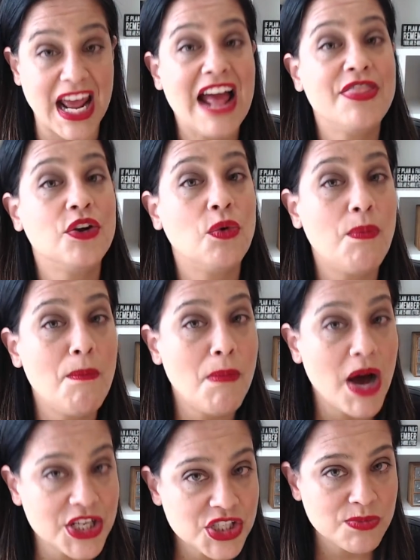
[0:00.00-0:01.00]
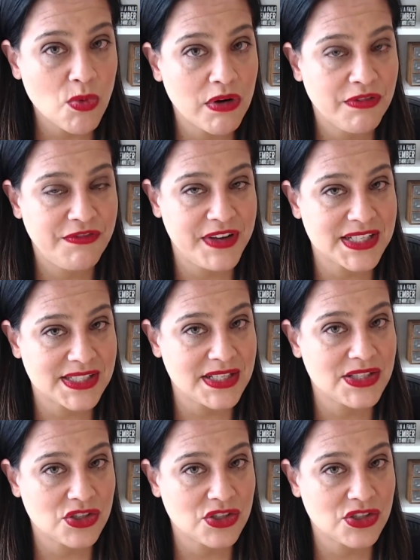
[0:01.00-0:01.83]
and they're much more fixed than